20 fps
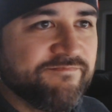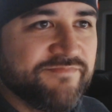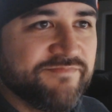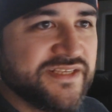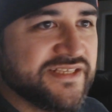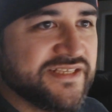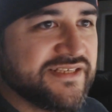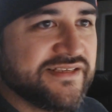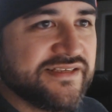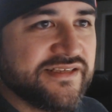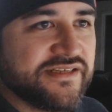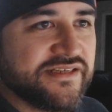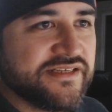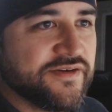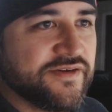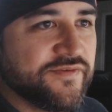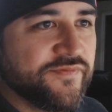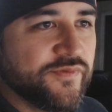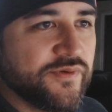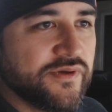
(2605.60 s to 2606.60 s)
This is a
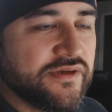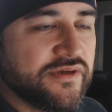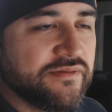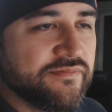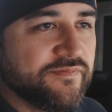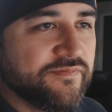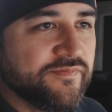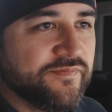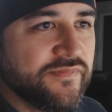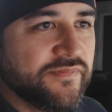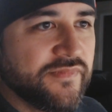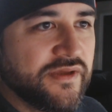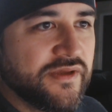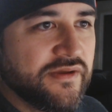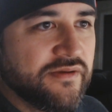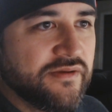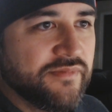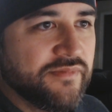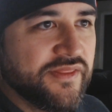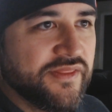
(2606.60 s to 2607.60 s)
tough one,
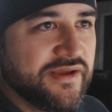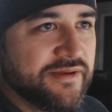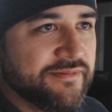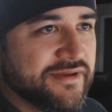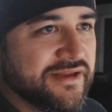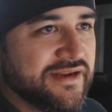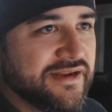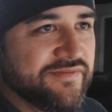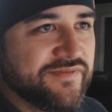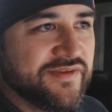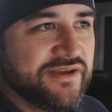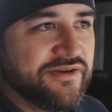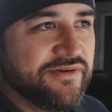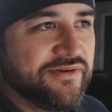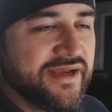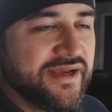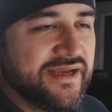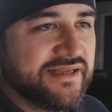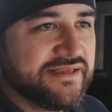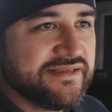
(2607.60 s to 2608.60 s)
but I think I'm going to have to go
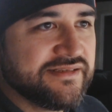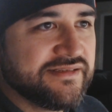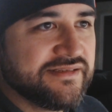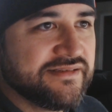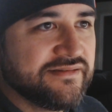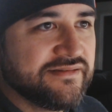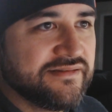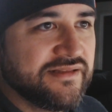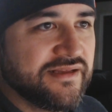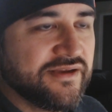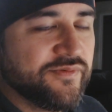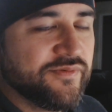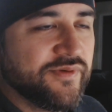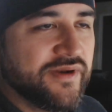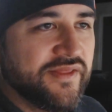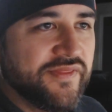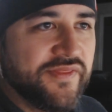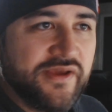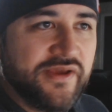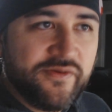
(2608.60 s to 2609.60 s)
S. Like, when
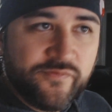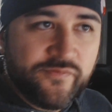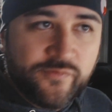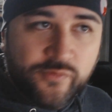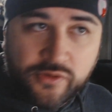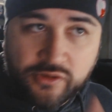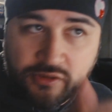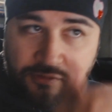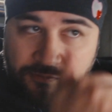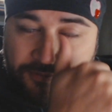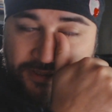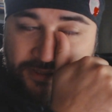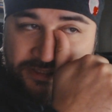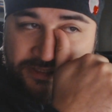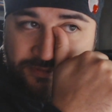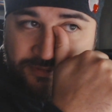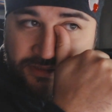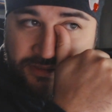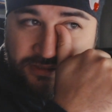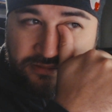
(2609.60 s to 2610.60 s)
I think of worker
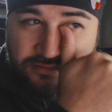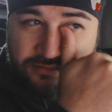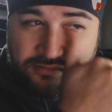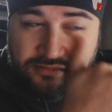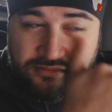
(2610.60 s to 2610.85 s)
placement,